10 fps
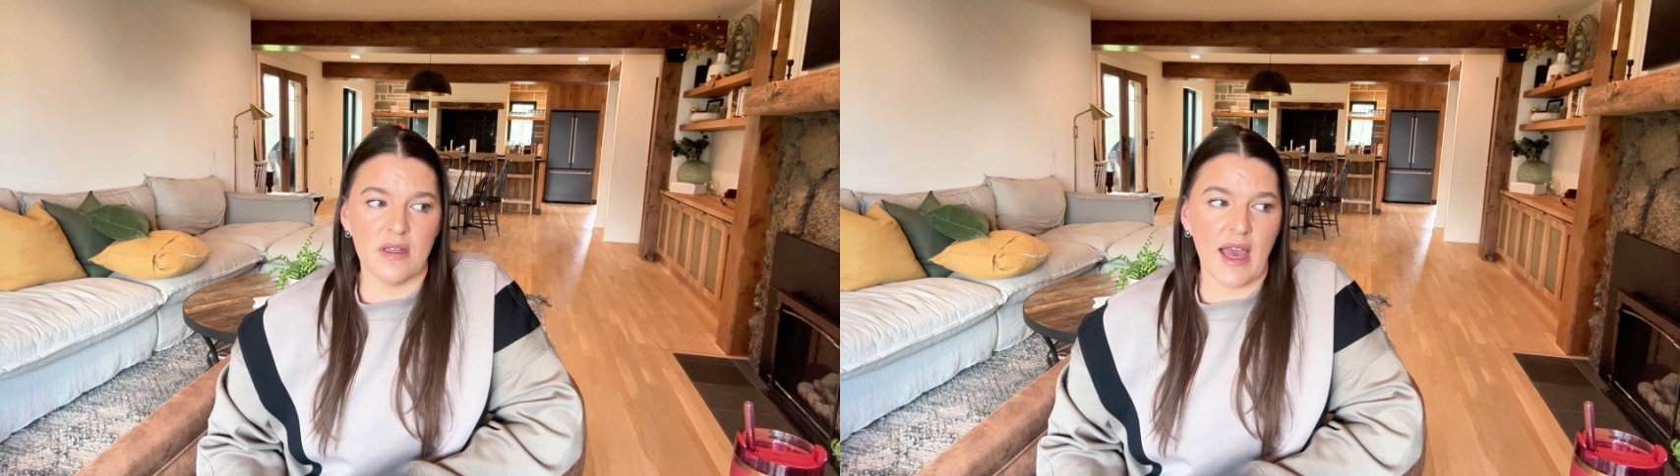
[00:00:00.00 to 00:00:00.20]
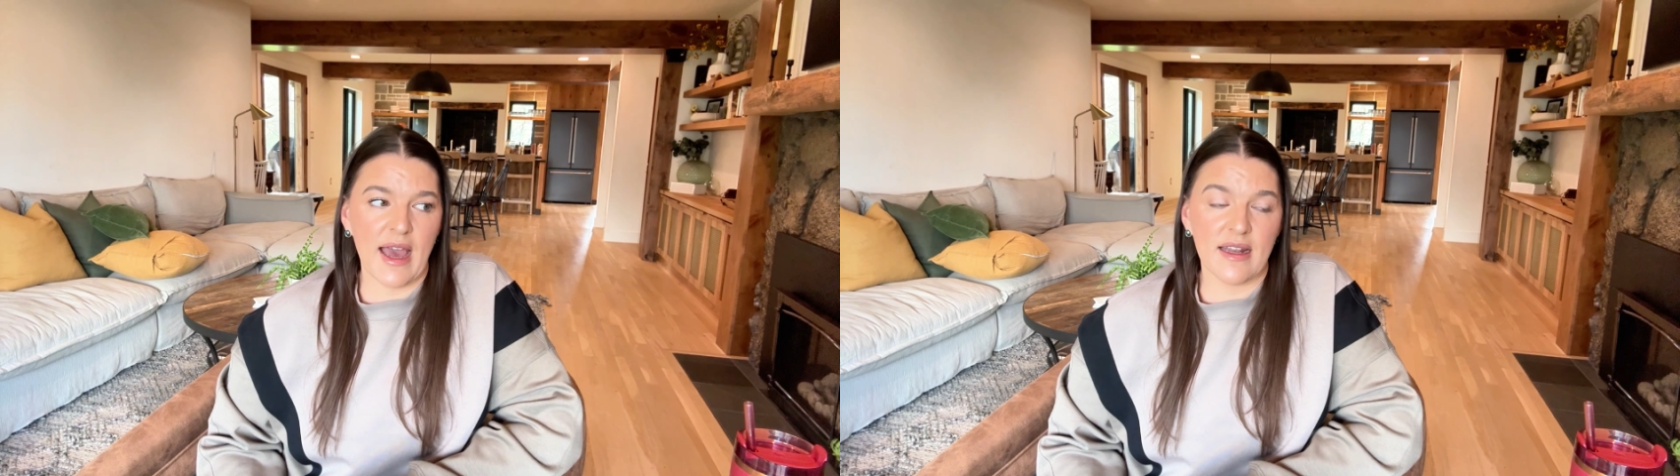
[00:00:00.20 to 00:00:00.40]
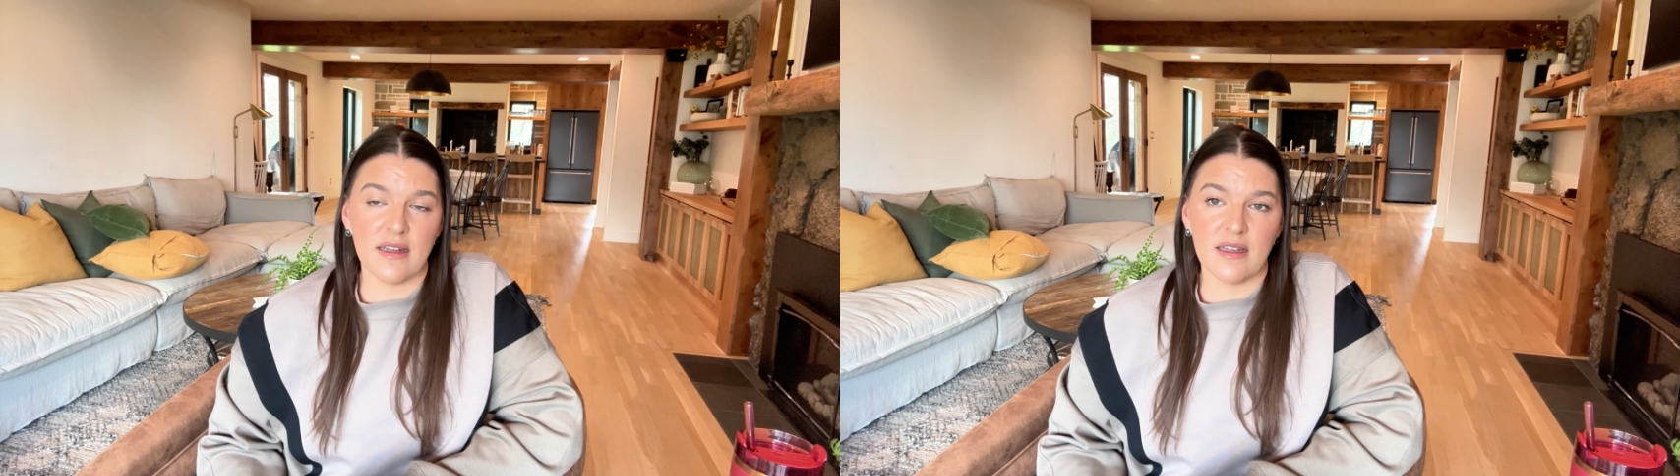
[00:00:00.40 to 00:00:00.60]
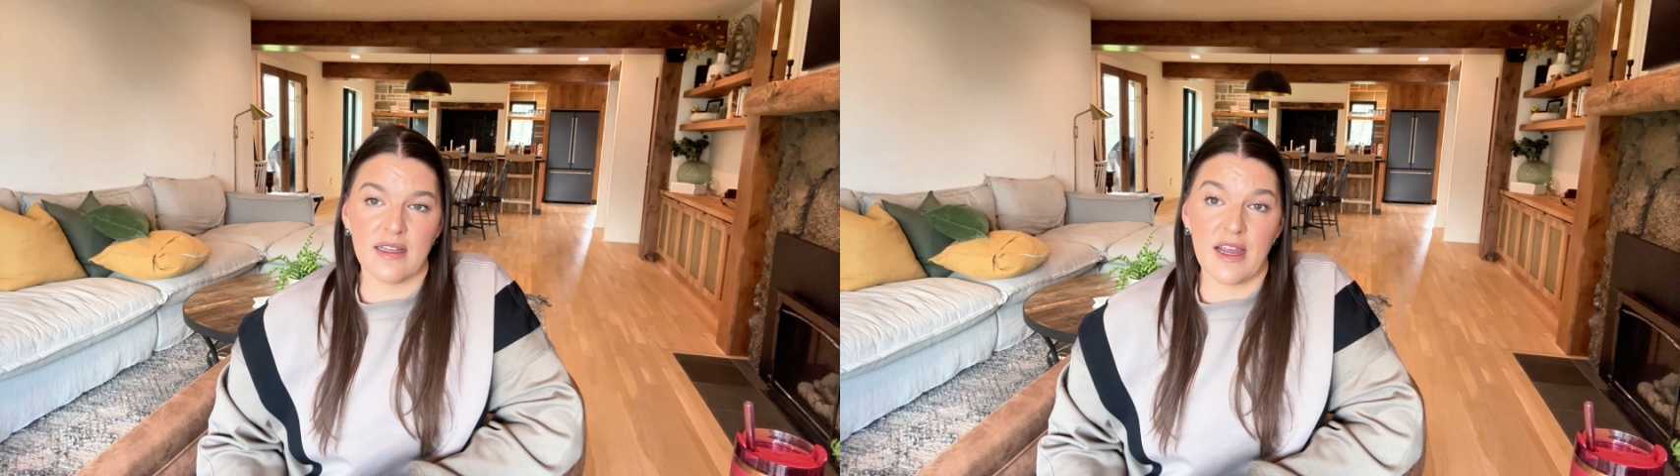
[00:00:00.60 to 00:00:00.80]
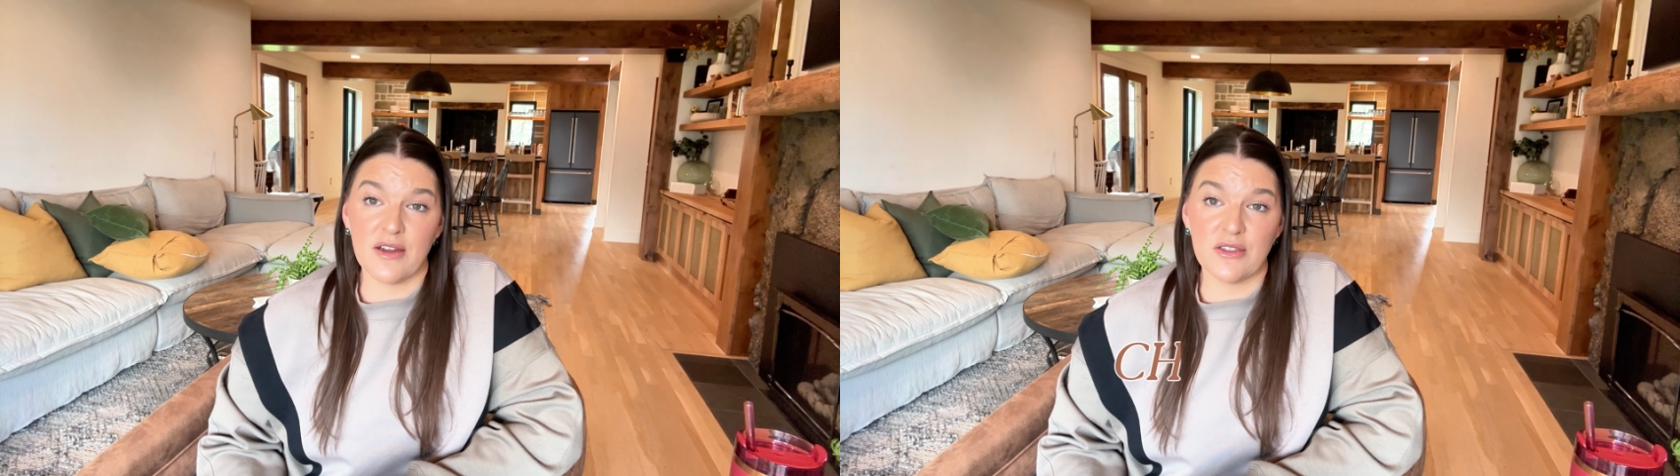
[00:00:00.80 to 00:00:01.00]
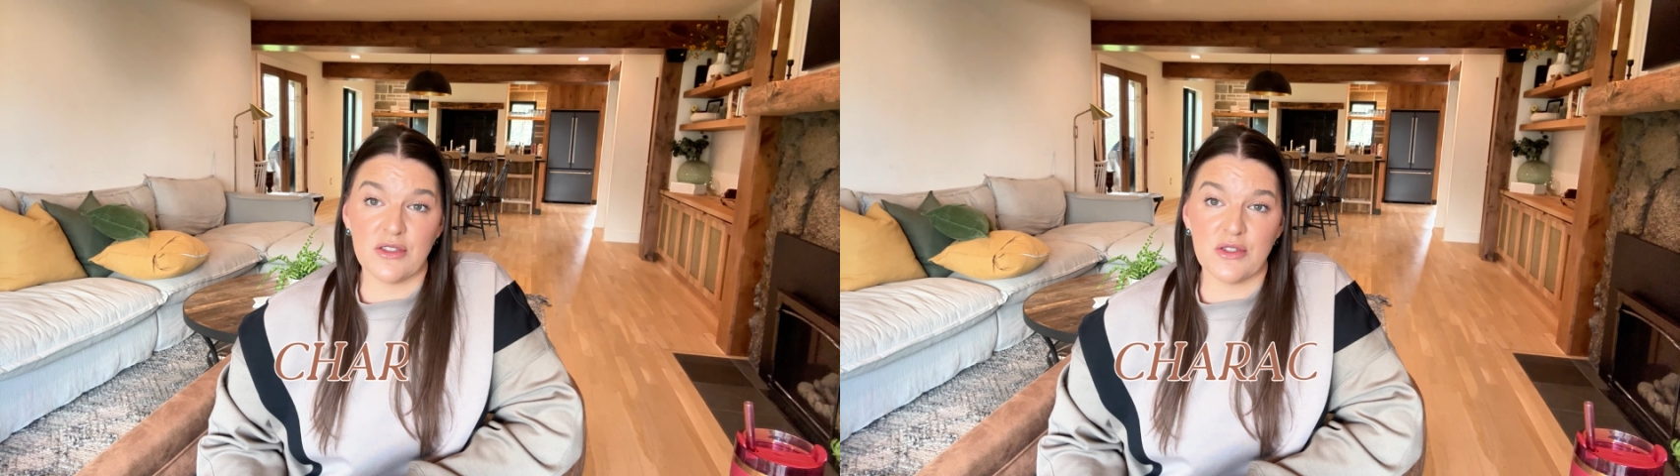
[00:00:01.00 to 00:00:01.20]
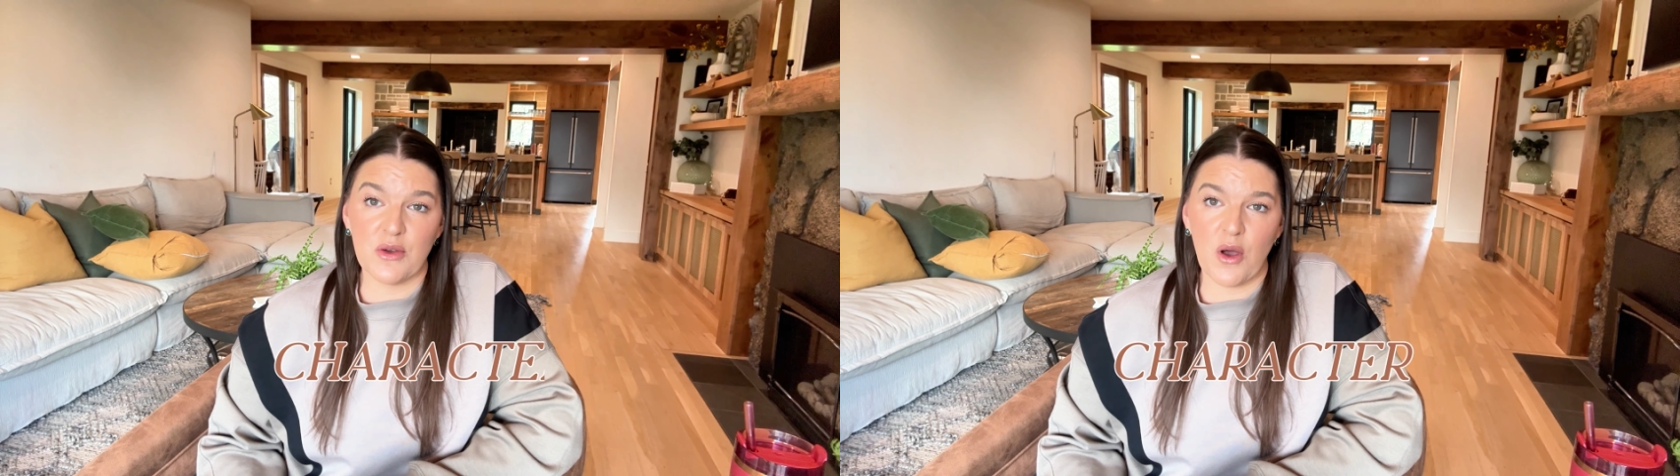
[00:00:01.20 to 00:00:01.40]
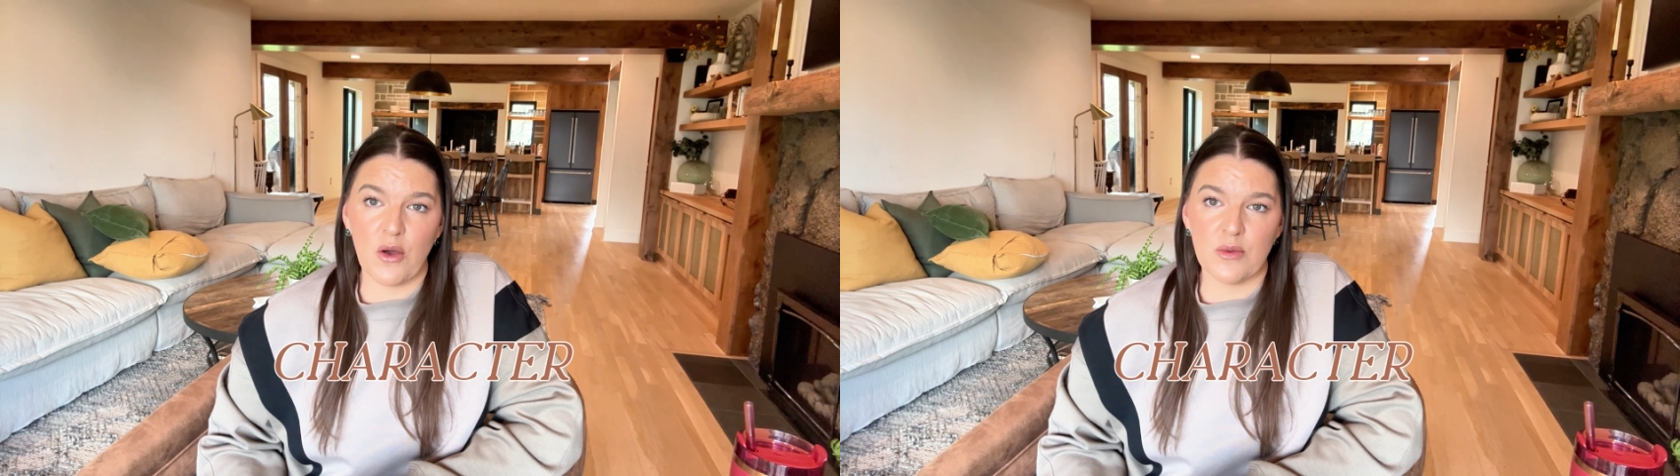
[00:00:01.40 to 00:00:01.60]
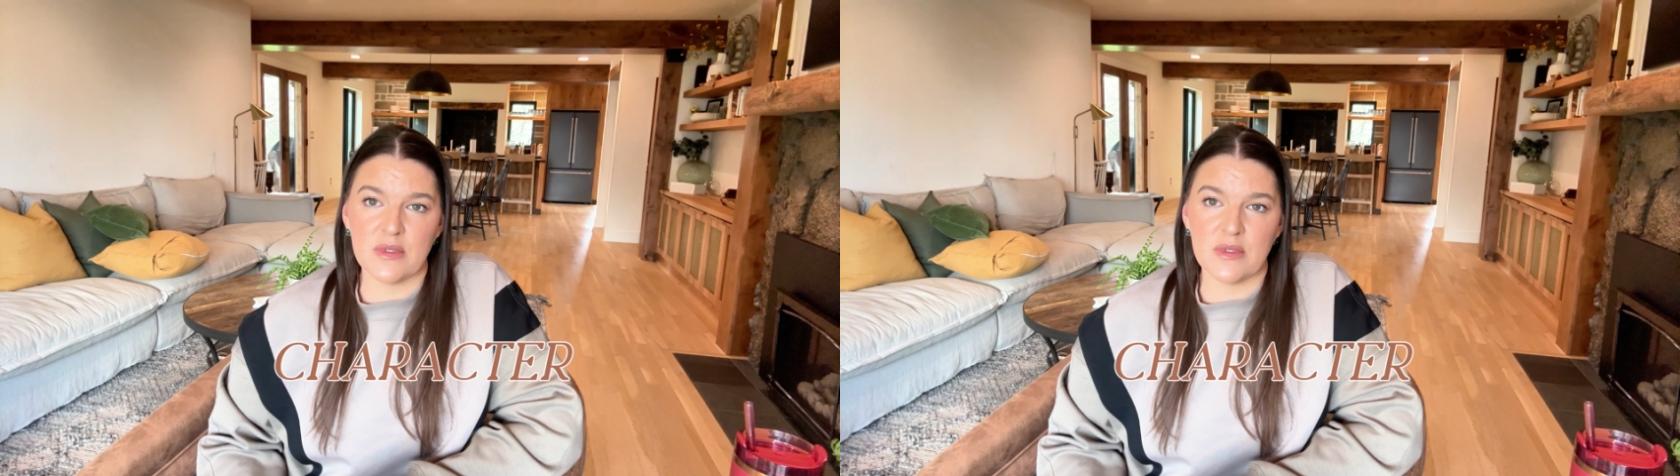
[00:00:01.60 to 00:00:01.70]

add character to a home,